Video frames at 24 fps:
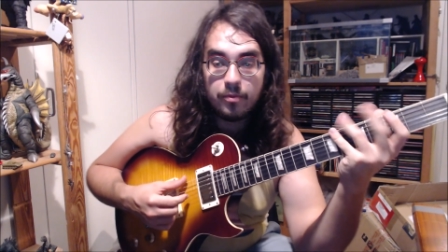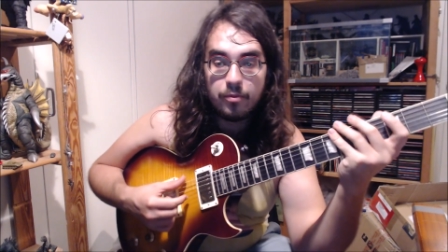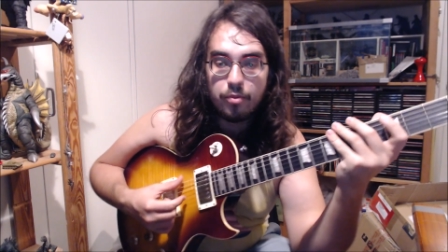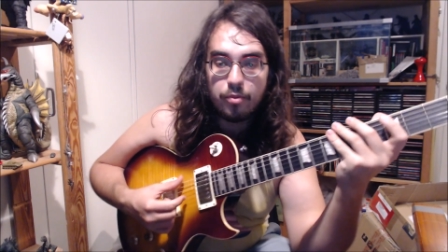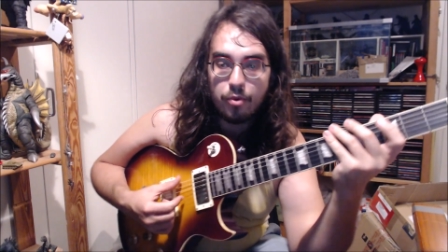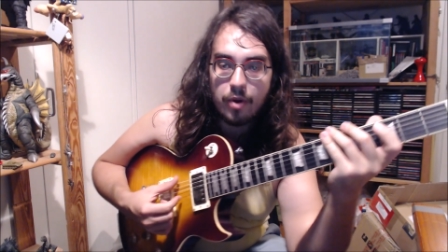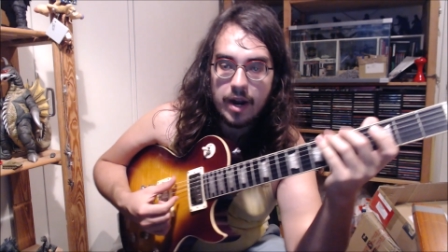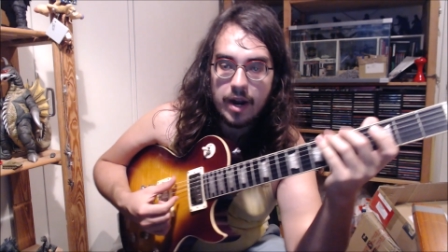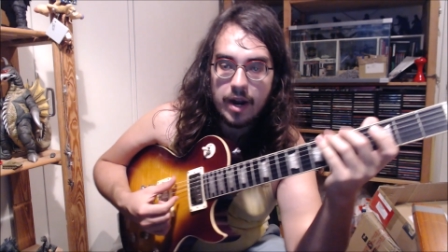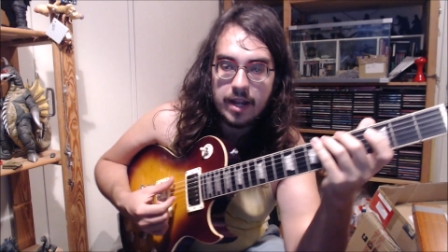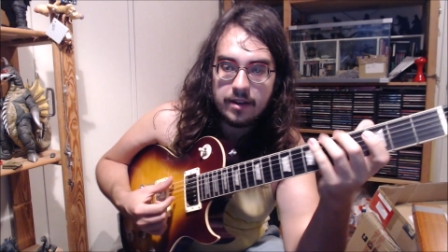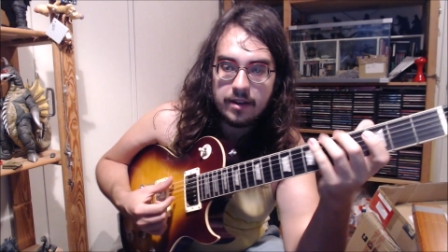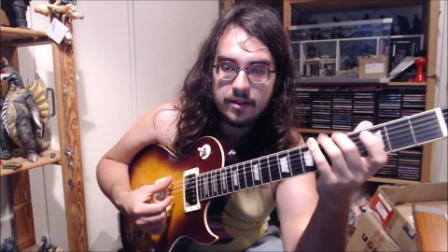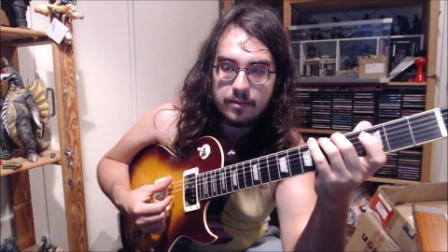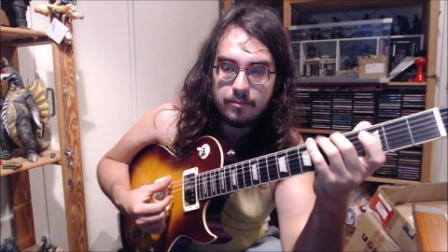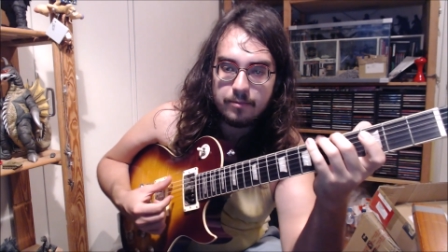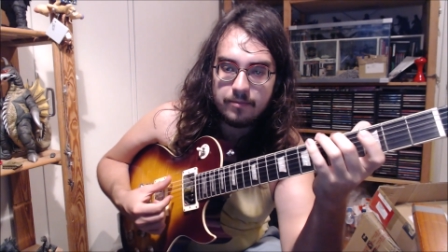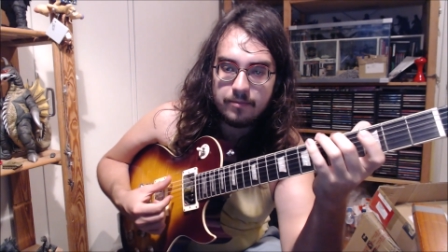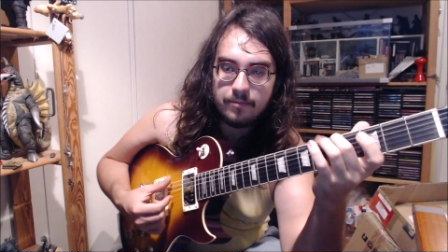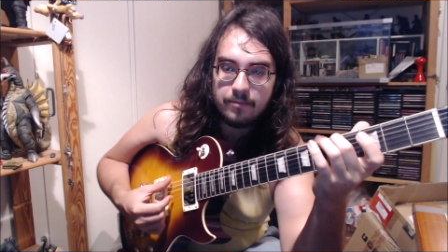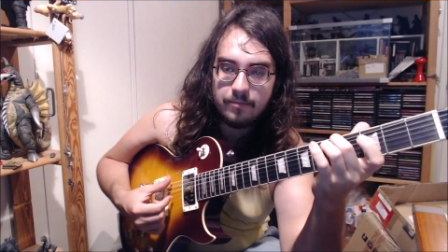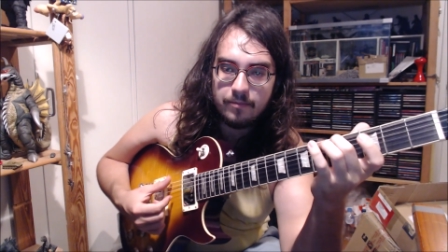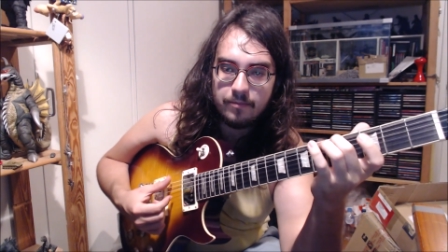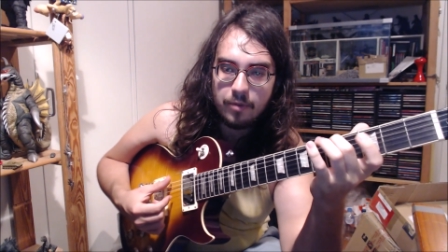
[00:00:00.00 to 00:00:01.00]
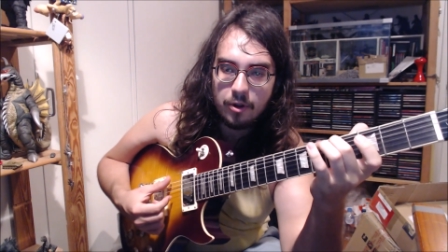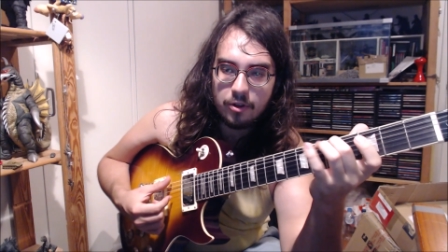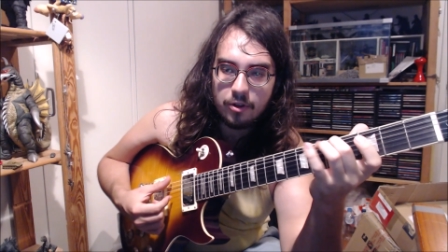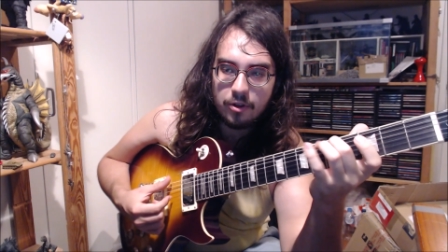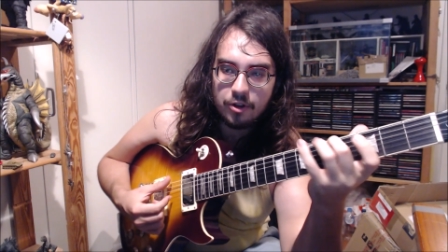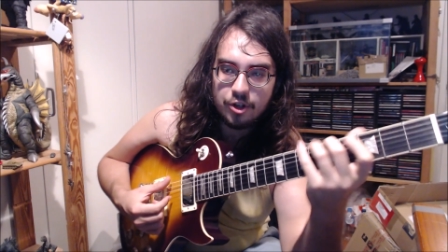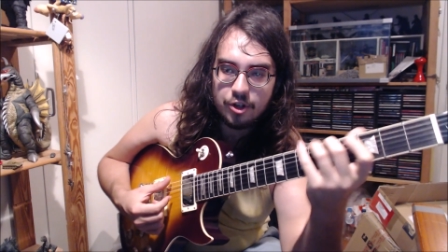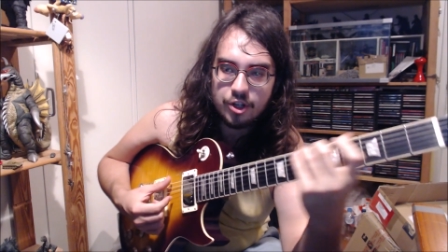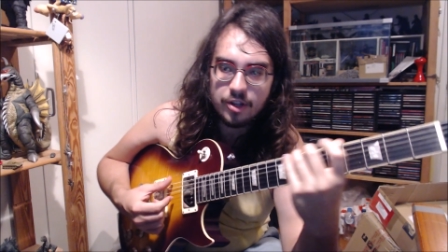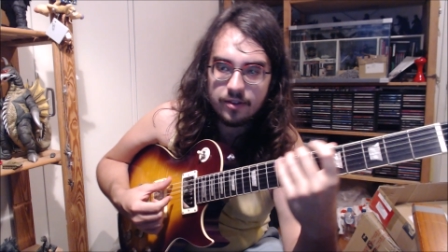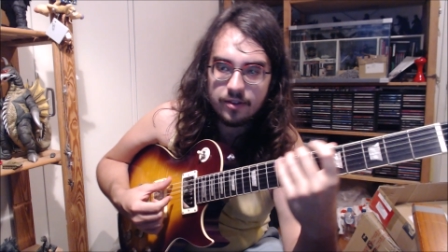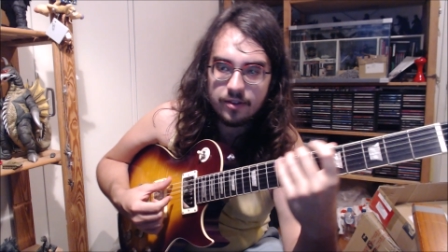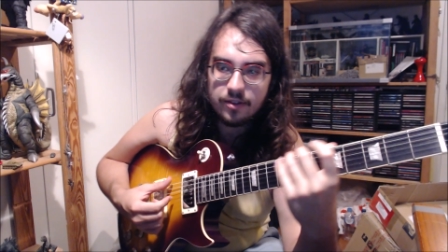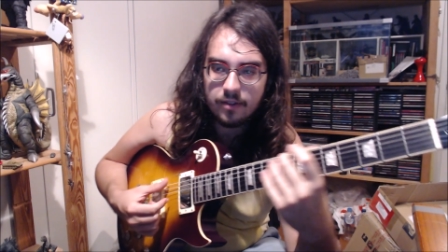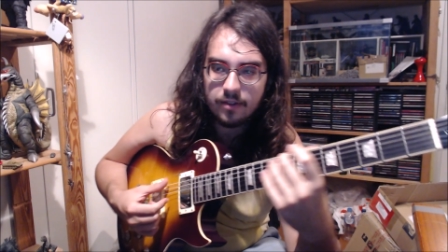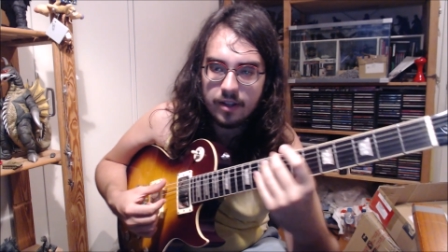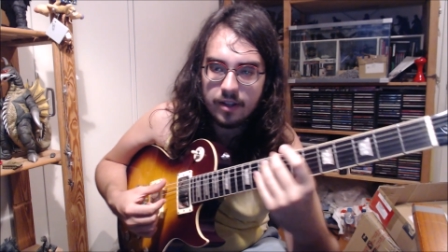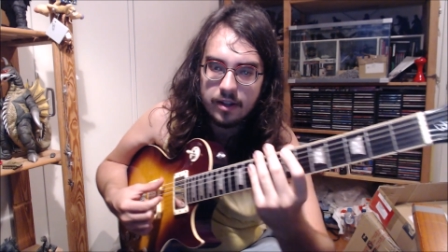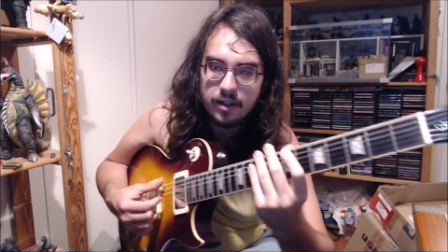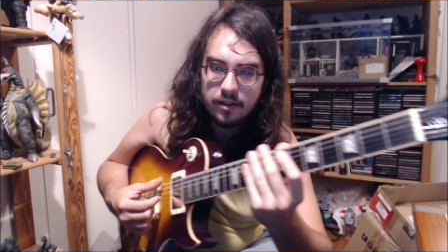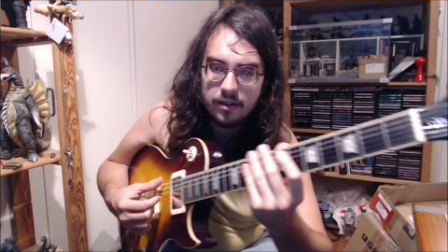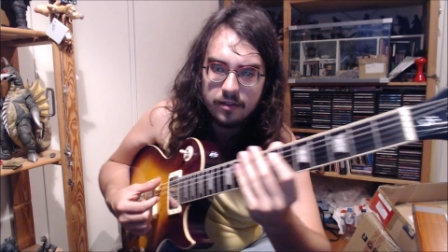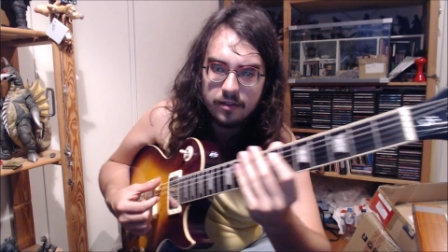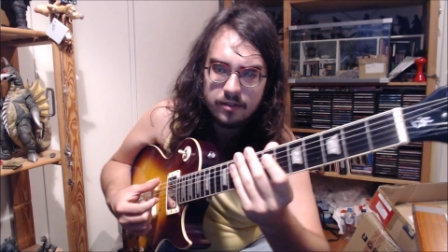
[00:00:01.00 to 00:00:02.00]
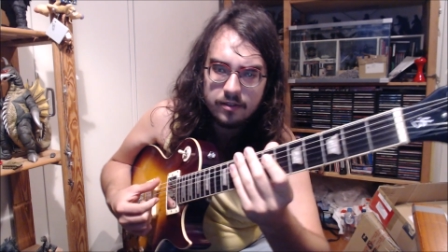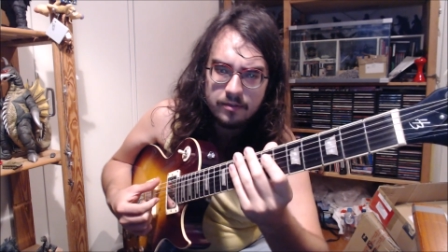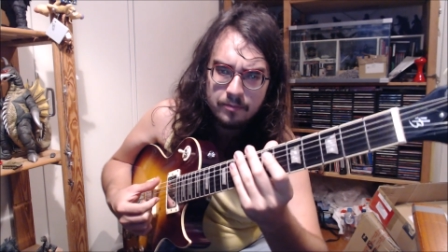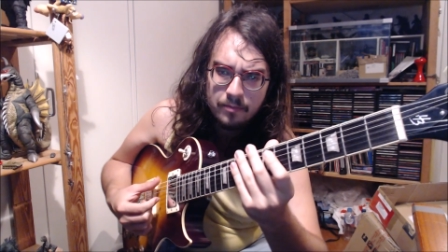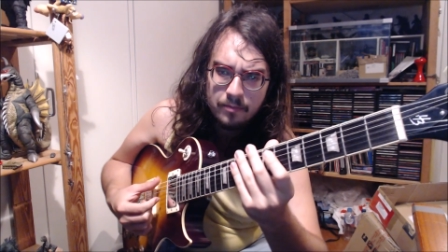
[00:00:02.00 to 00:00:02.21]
bright, polished as these.